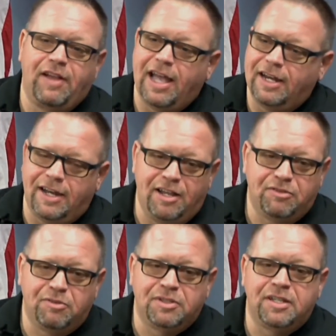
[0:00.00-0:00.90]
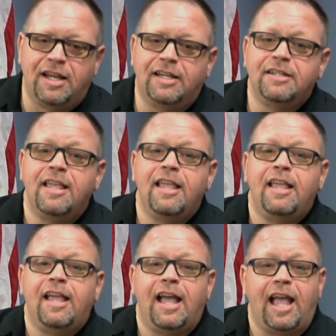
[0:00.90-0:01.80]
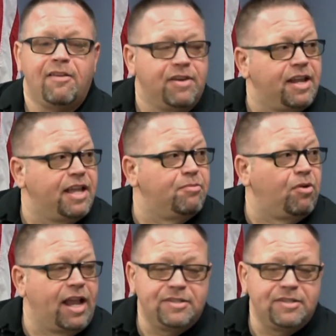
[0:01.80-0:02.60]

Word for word: they've got it down to a science. Have a neighbor,